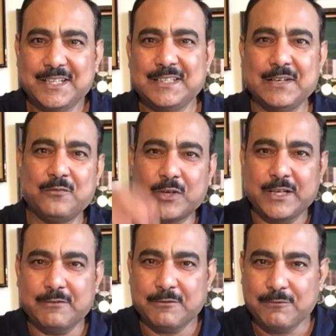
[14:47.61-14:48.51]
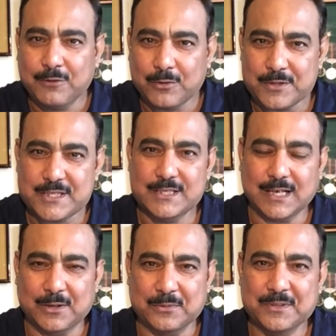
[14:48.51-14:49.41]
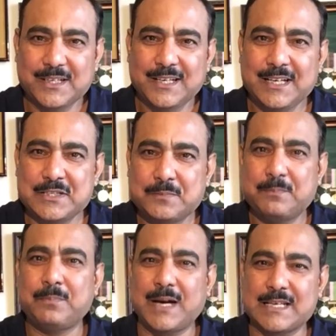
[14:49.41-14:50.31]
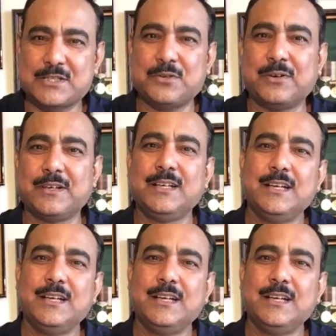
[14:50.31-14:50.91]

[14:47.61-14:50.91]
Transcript: then whatever flows down is passed on